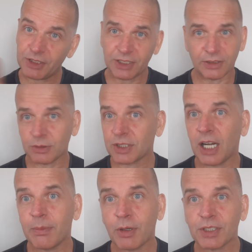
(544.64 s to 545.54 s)
single Thai
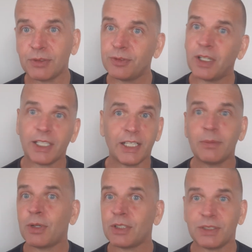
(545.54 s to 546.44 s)
boxing fight,
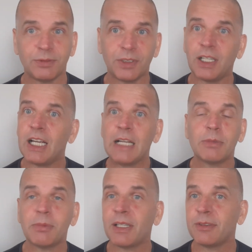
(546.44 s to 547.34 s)
kickboxing fight,
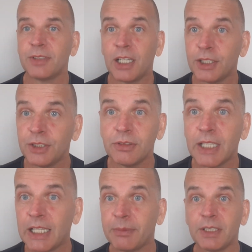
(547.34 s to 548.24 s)
MMA fight, you
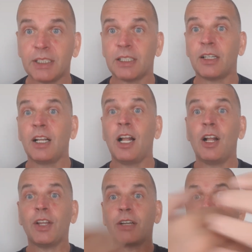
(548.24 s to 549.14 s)
name it, a lot.
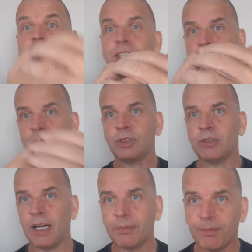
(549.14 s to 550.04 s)
They reach up and
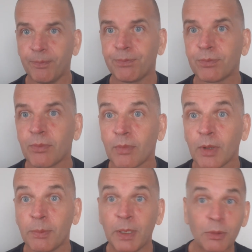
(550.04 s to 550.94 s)
grab.
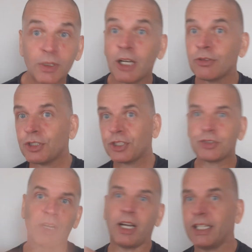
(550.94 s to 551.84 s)
People don't
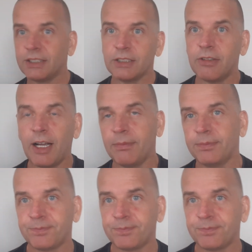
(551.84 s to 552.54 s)
strike to grab.